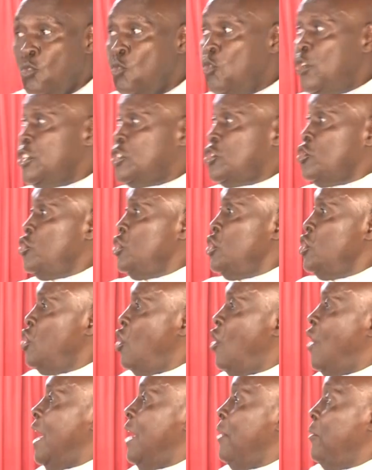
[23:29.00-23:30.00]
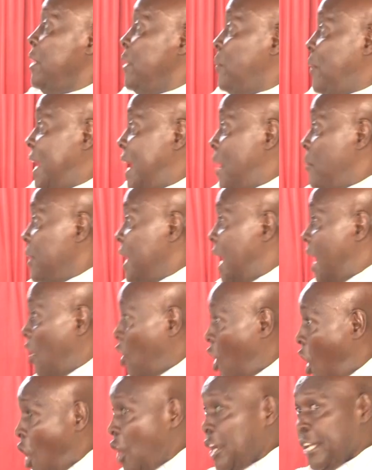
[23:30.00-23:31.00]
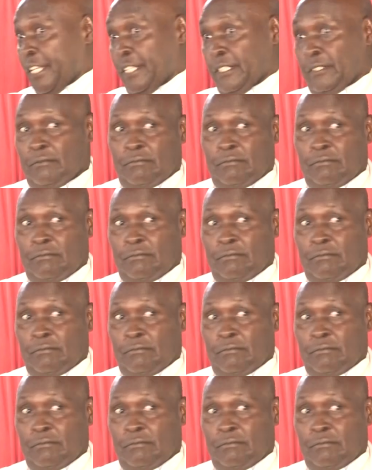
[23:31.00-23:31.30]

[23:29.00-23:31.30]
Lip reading: We should know where we are going.